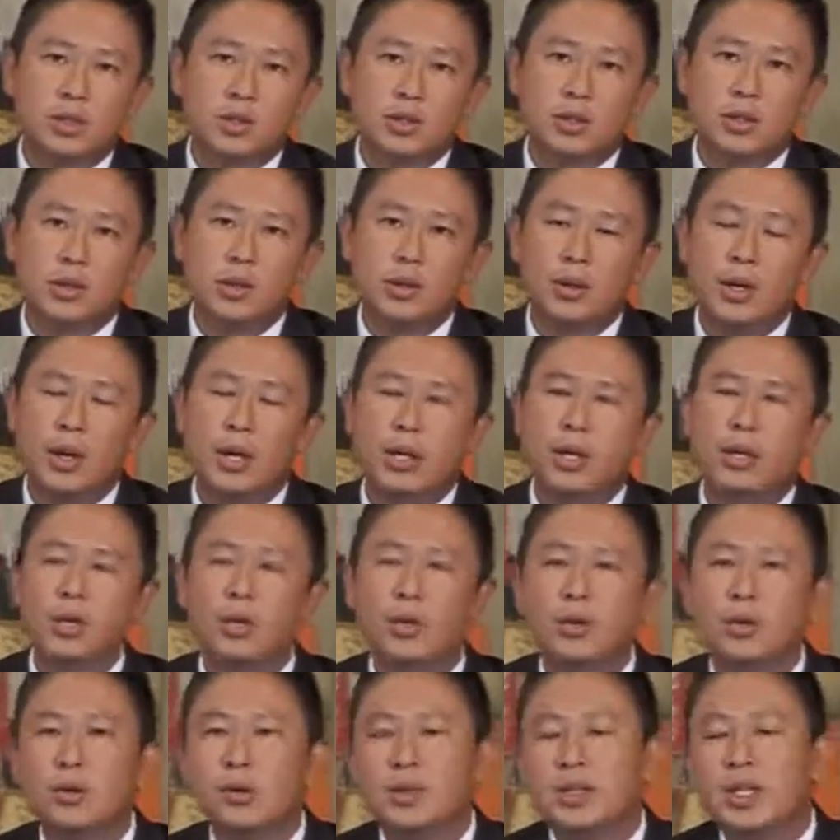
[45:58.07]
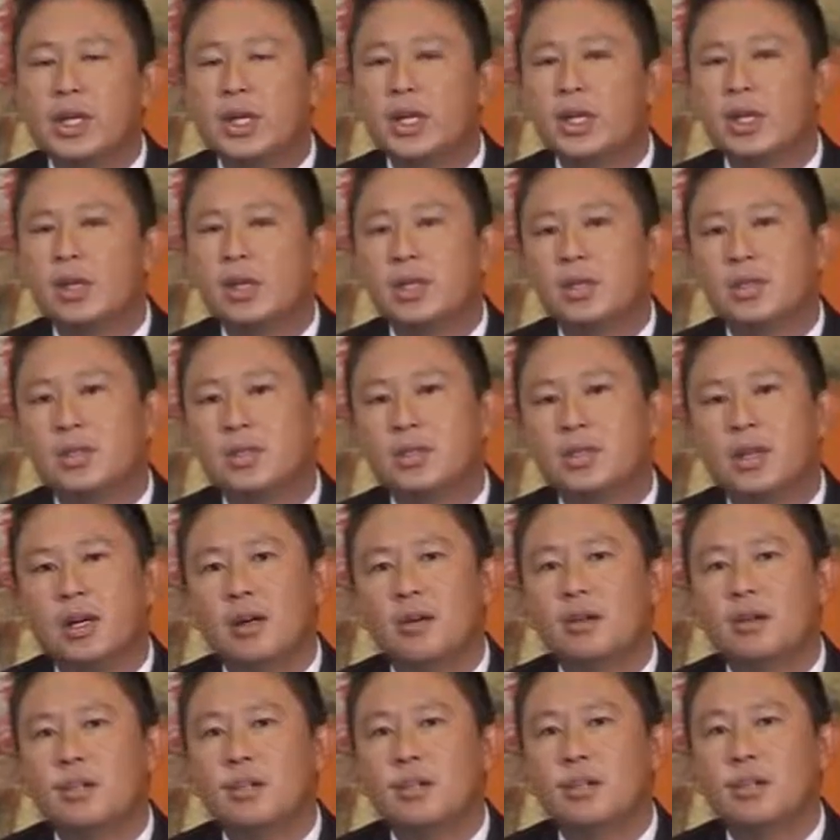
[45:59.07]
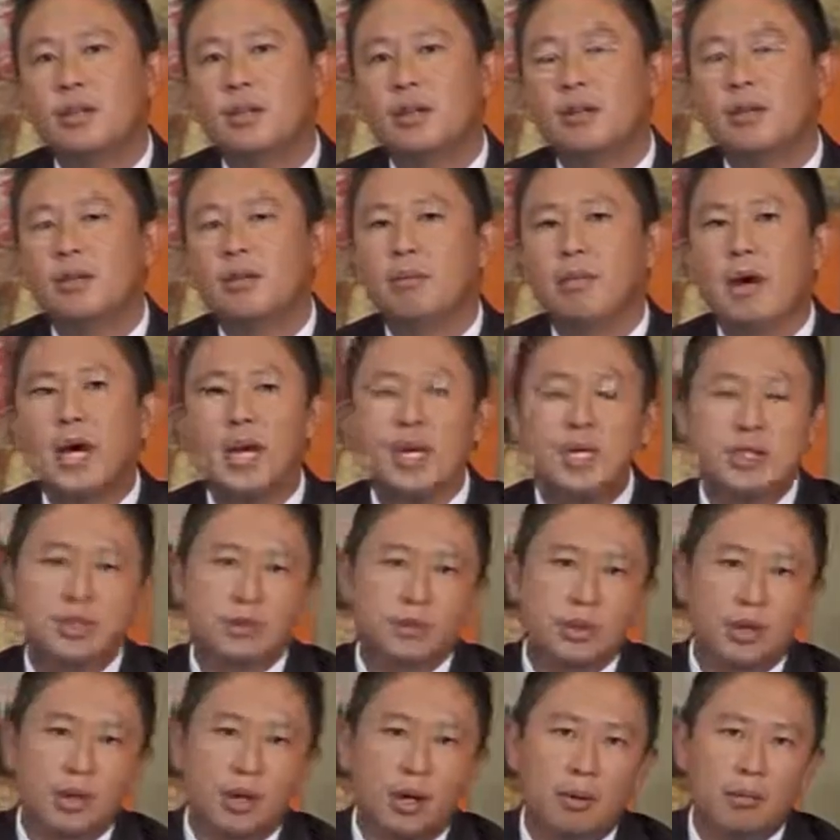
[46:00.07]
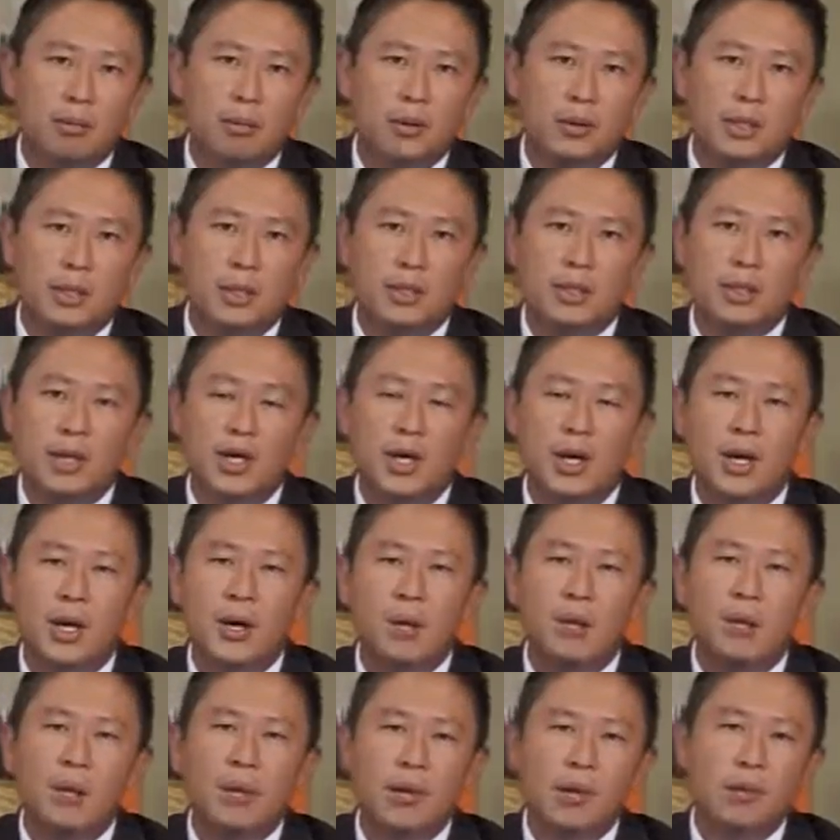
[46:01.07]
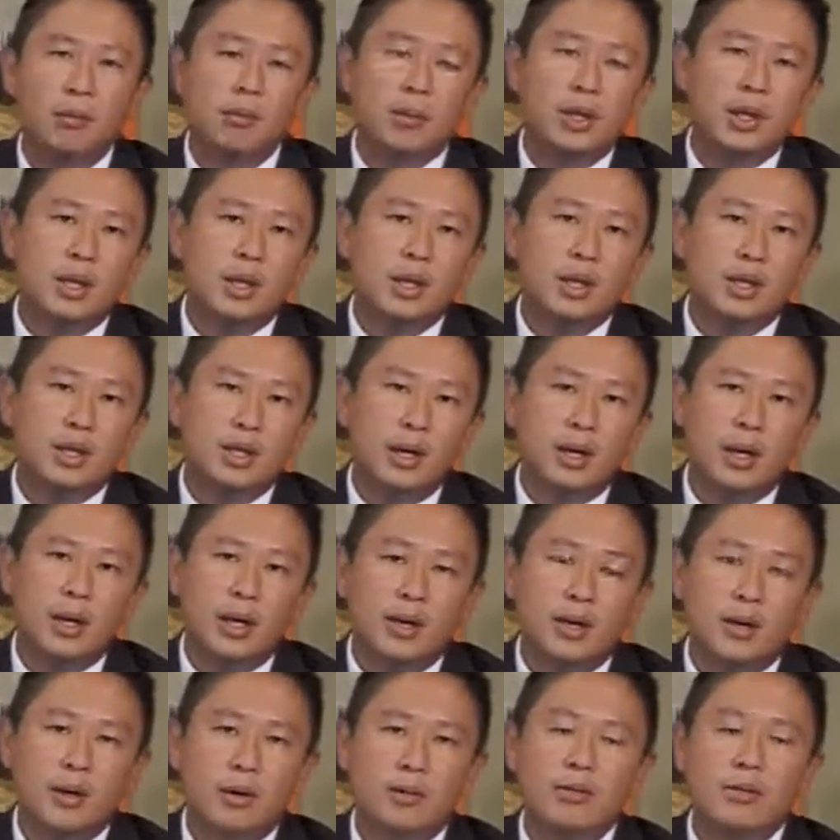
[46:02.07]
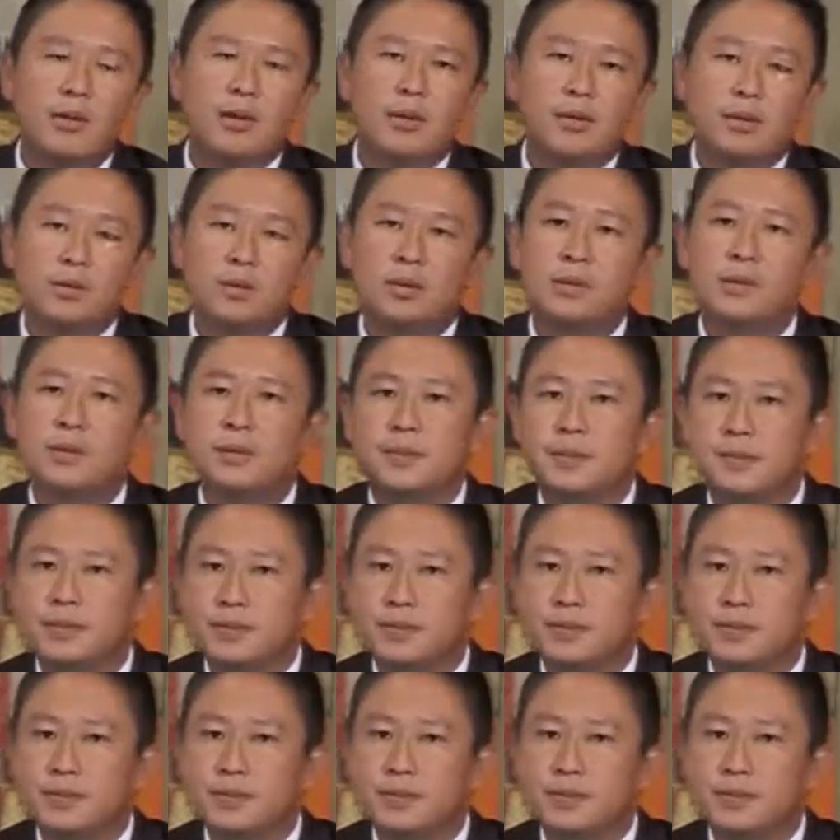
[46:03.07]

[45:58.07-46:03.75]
So using the services of the management companies won't be of use.